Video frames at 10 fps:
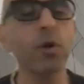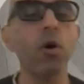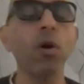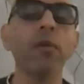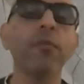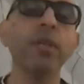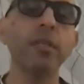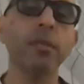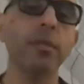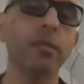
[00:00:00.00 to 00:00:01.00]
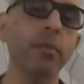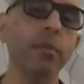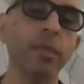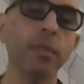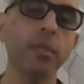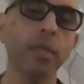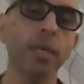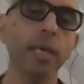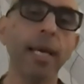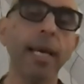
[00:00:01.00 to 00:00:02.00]
all of these systems.
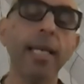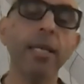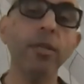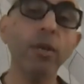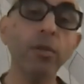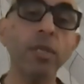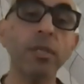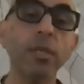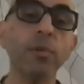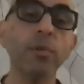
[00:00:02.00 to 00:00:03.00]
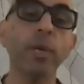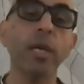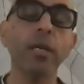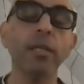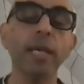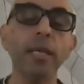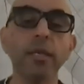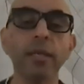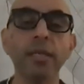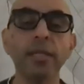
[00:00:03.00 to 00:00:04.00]
And, in those systems, when
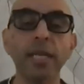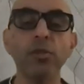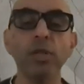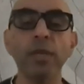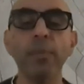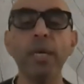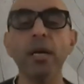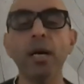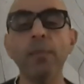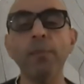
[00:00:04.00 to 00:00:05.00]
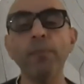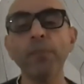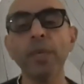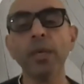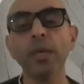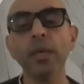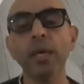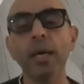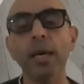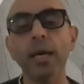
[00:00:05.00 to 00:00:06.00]
unattended, essentially become
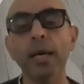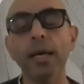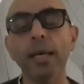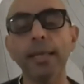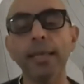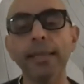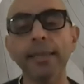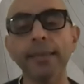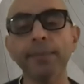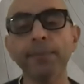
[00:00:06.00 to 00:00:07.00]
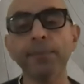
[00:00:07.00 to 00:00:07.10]
um,